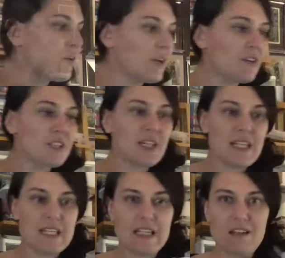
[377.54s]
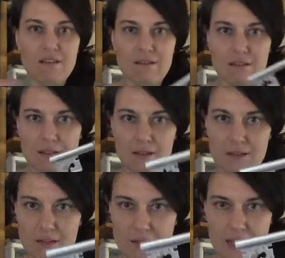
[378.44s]
here's a key
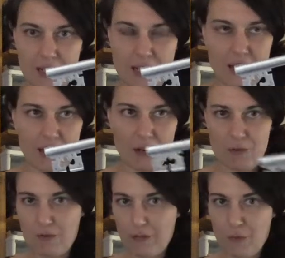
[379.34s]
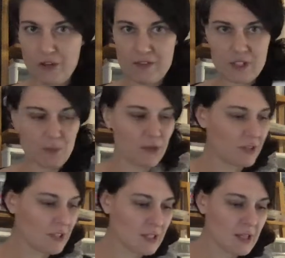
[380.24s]
that I cut out from one of these
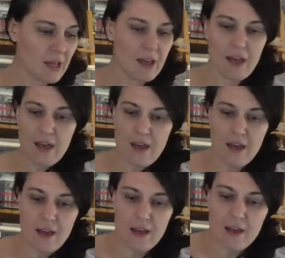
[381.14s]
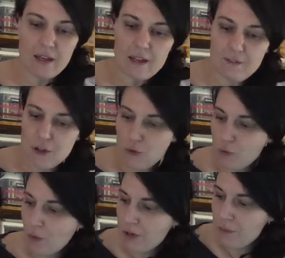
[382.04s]
books. If
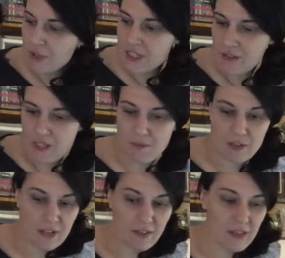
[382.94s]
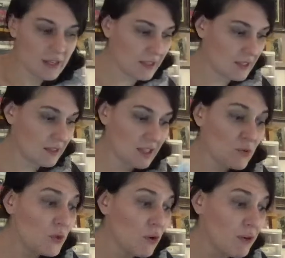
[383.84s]
you want to put down something like this, this
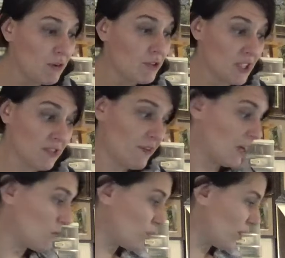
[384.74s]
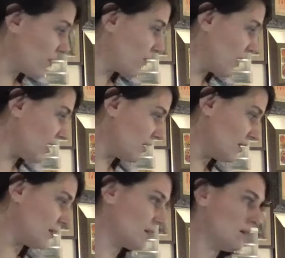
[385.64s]
would go down just fine with
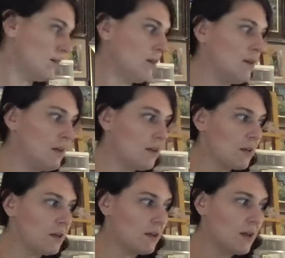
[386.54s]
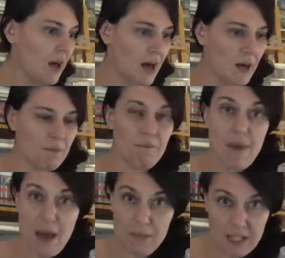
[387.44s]
a um,
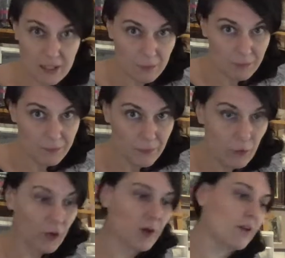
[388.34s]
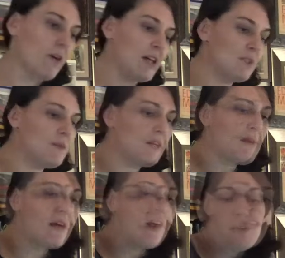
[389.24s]
matte medium or a gloss
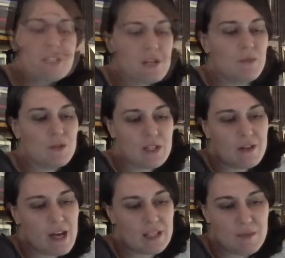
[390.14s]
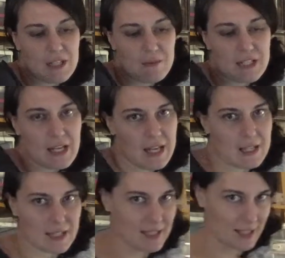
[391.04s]
medium. Only reason I'm using gloss medium today
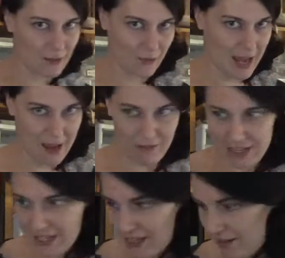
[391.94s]
is because I don't have any